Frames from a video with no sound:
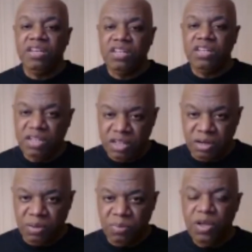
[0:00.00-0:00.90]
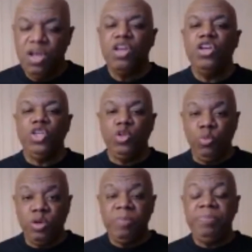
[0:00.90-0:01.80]
could go. You
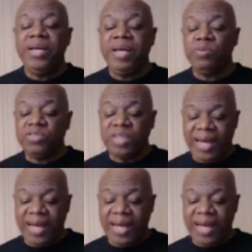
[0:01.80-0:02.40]
wouldn't be able